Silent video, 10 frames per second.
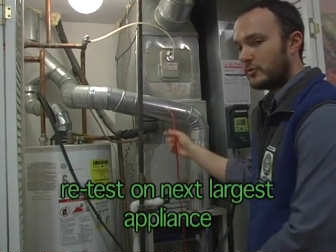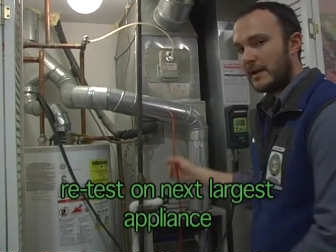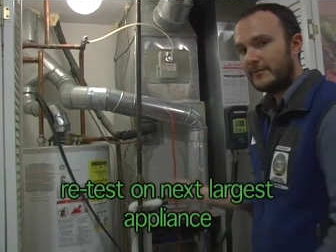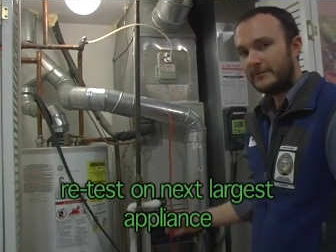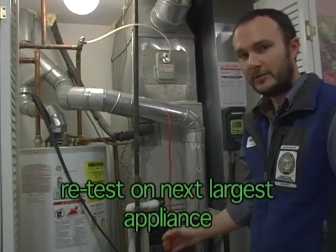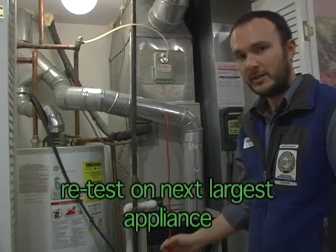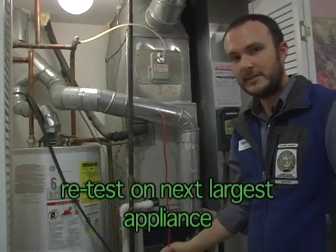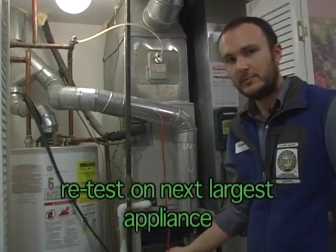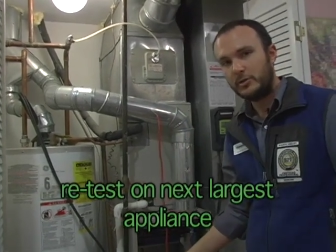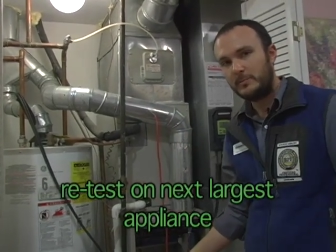draft
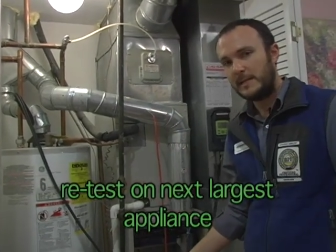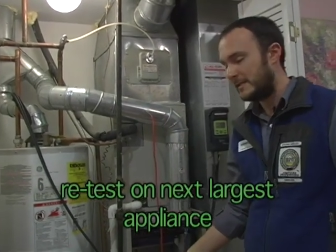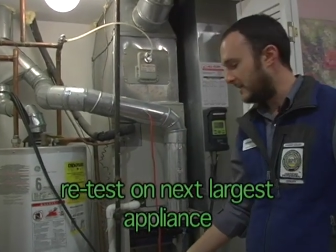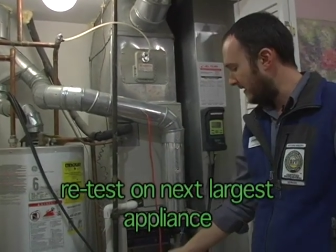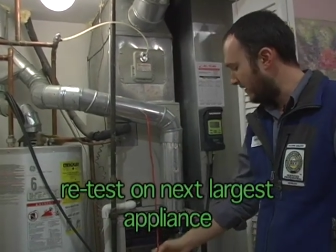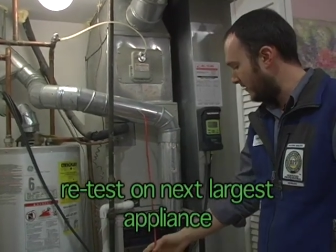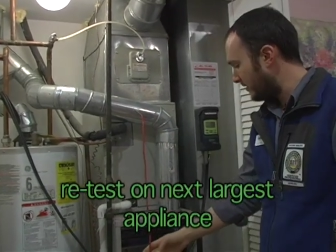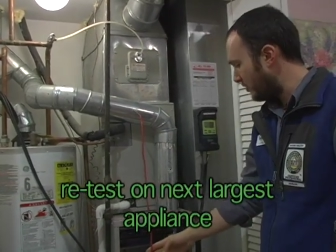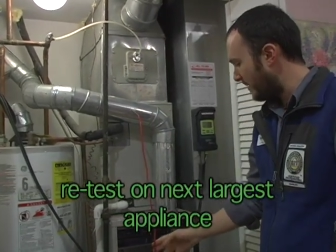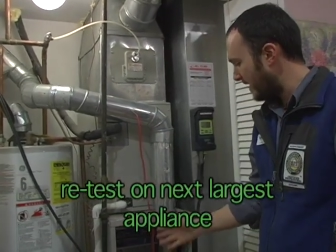furnace, which means that there
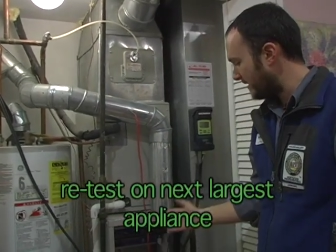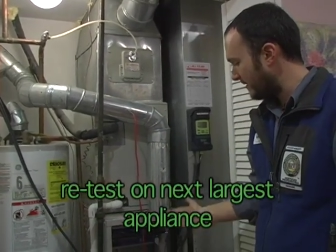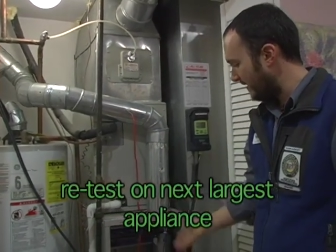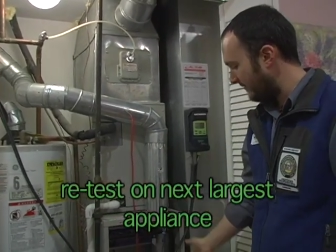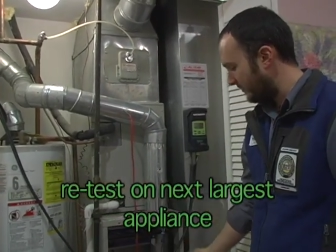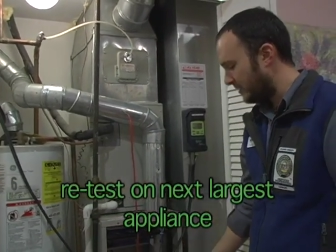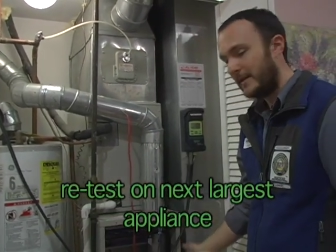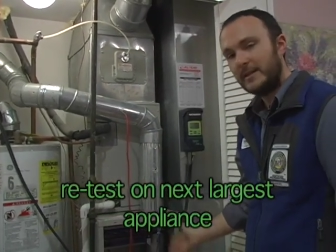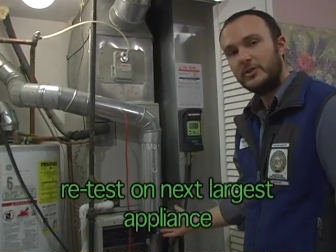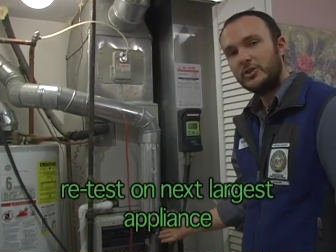is no possibility for
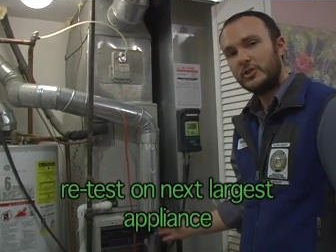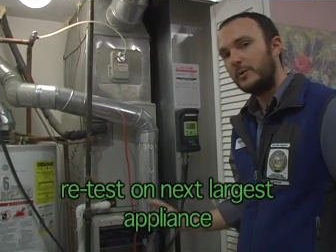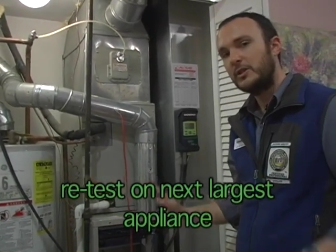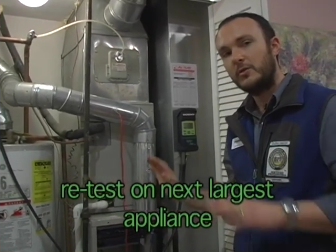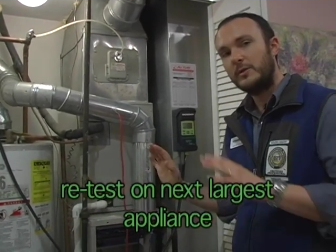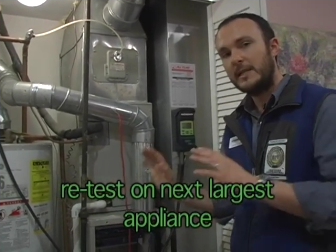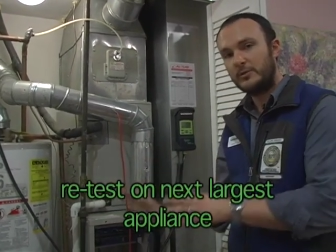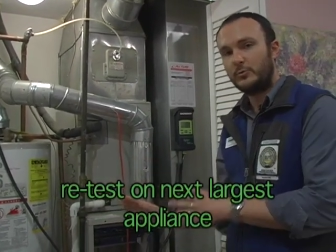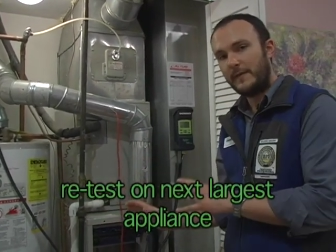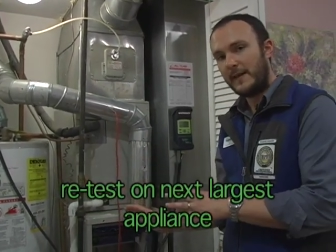spillage, so we don't
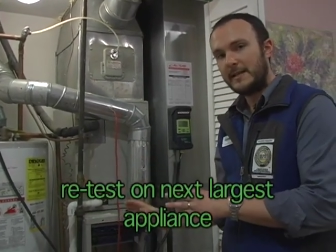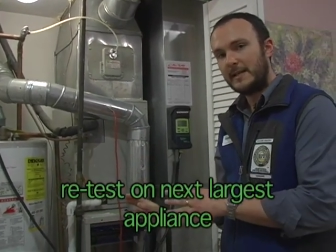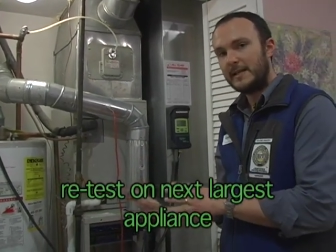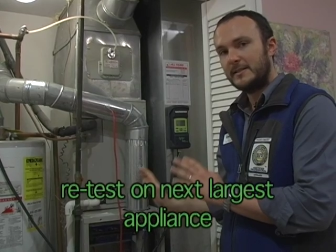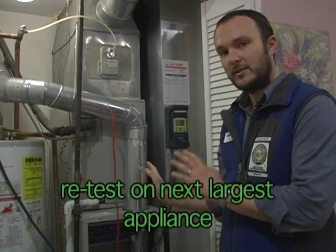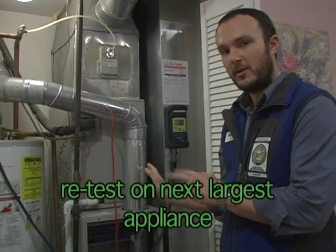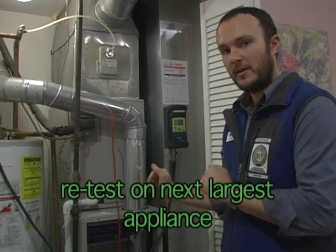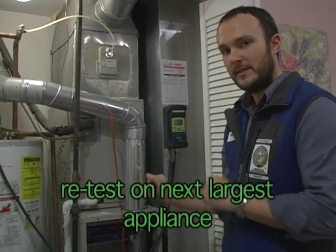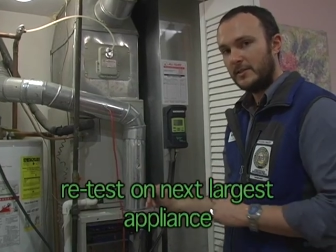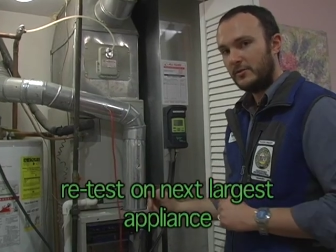need to run that test
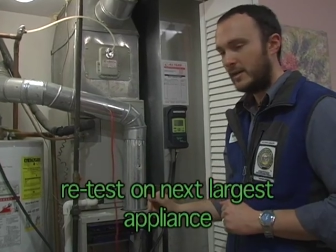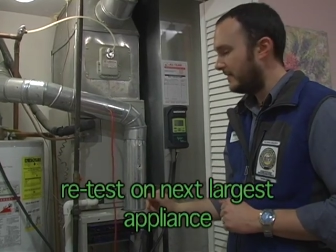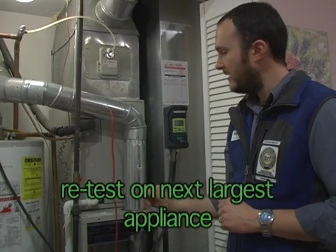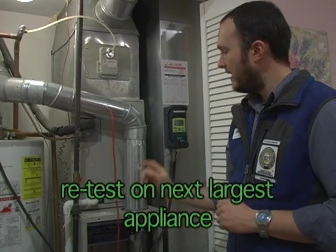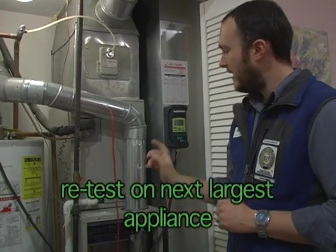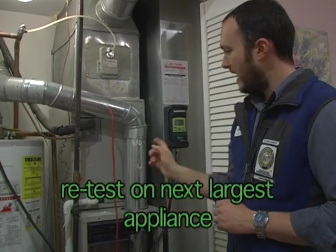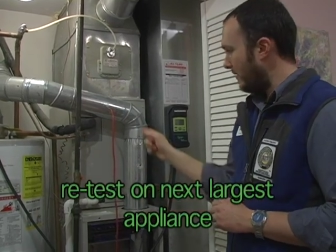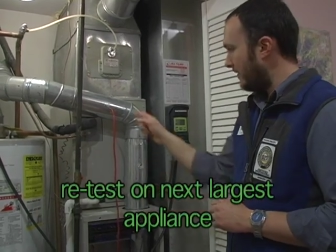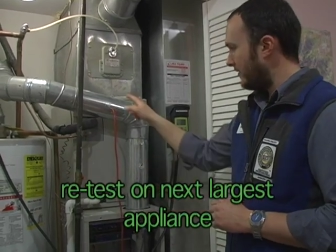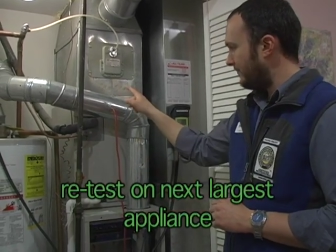on this unit.
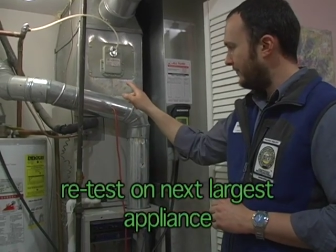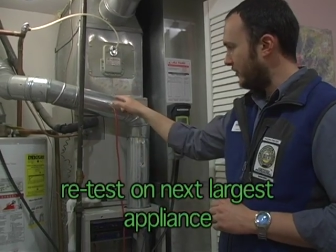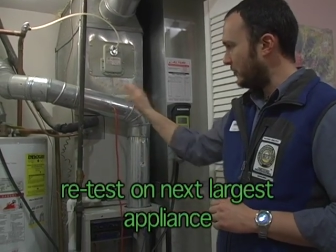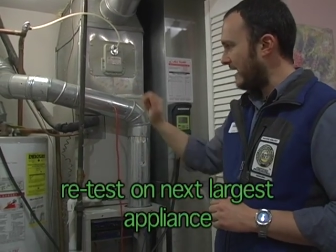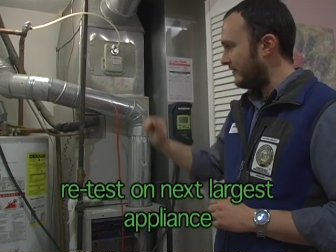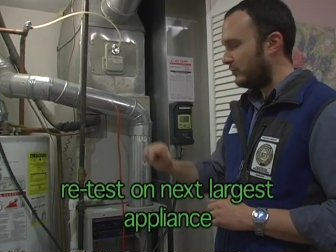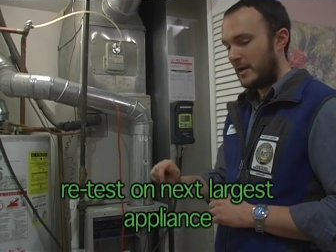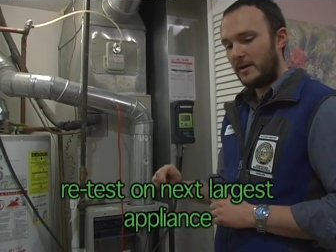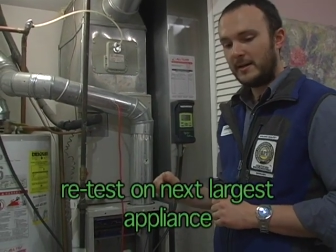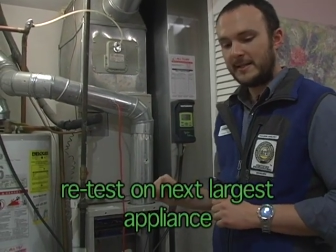However, the draft
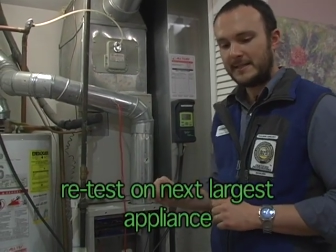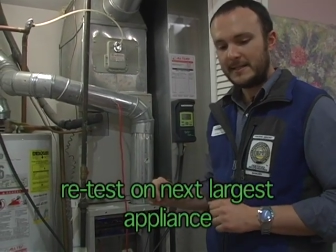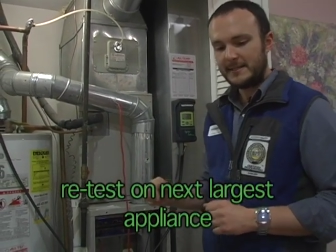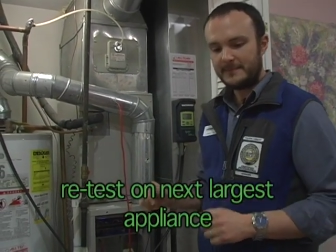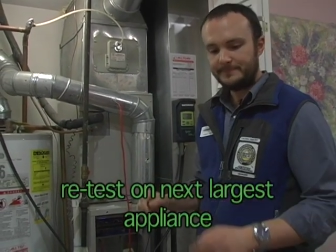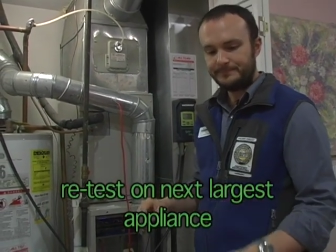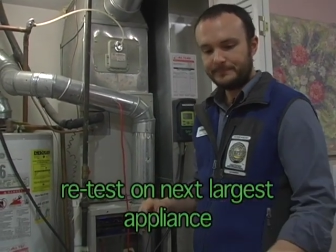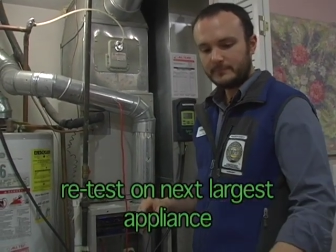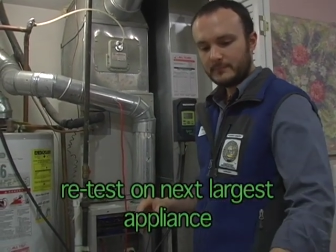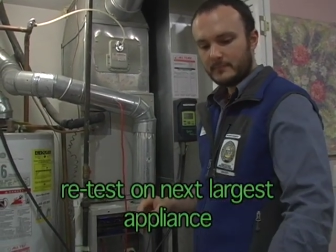we are going to test,
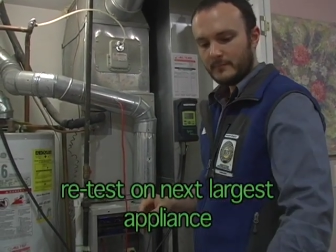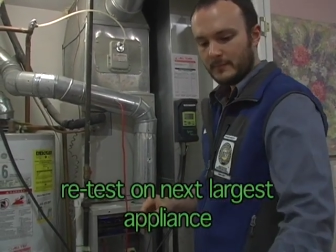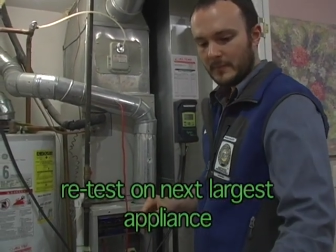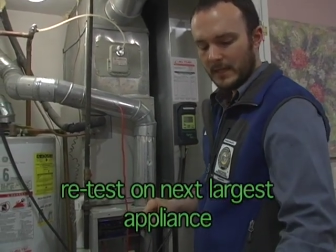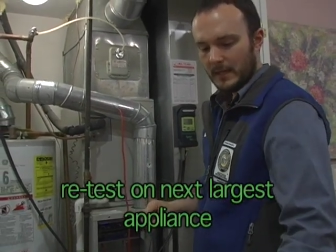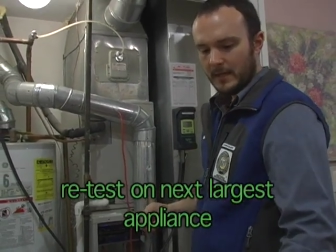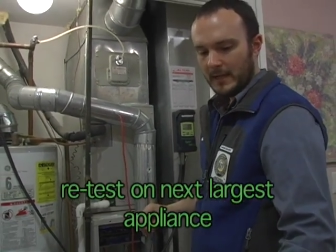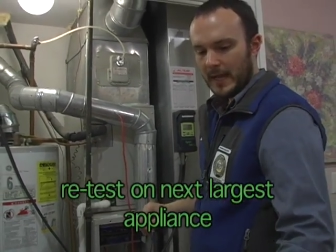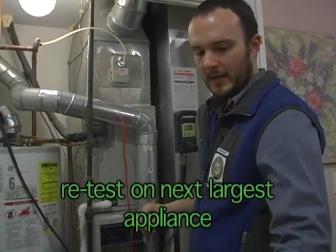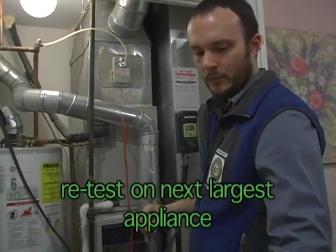
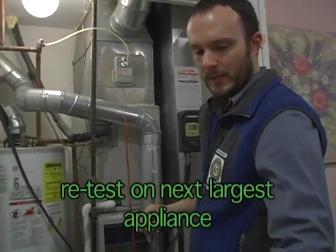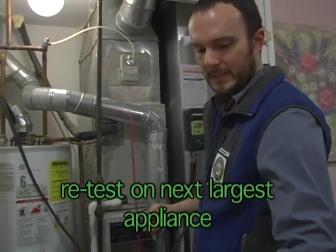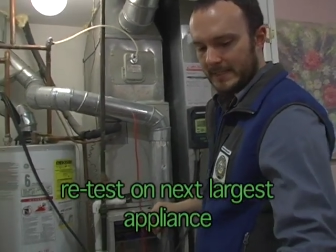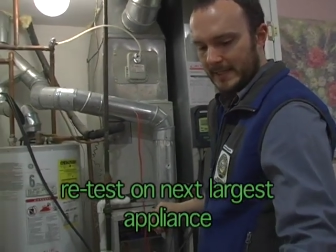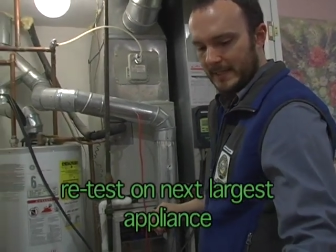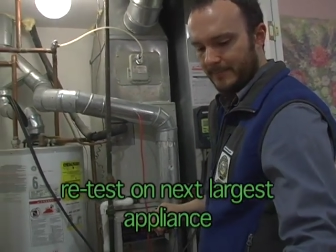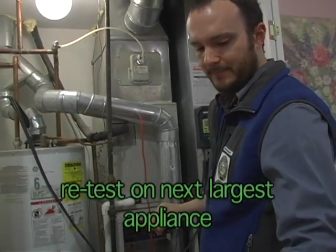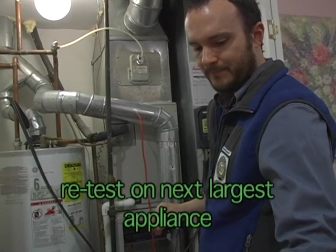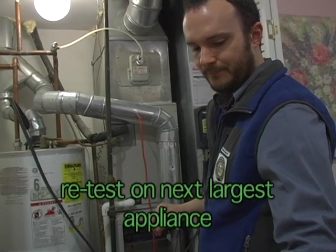and we can see